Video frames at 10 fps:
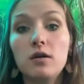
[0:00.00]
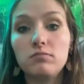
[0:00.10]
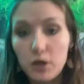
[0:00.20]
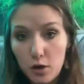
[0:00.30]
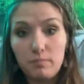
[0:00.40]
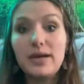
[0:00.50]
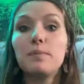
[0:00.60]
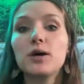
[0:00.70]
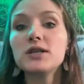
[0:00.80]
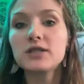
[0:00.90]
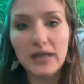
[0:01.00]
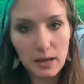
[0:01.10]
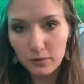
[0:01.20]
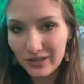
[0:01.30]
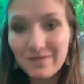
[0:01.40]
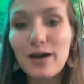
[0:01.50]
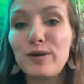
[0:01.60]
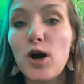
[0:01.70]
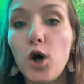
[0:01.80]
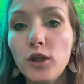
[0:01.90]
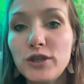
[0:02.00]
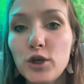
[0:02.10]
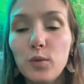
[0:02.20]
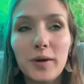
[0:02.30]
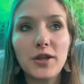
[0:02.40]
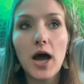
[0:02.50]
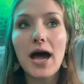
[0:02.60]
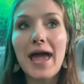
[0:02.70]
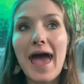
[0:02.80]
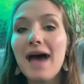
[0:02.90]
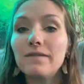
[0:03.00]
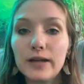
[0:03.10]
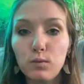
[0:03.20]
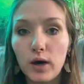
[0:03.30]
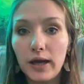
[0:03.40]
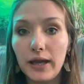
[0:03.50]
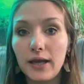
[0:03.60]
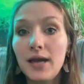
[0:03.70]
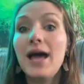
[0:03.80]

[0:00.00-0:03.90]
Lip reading: me personally, I believe that we all do, but not everyone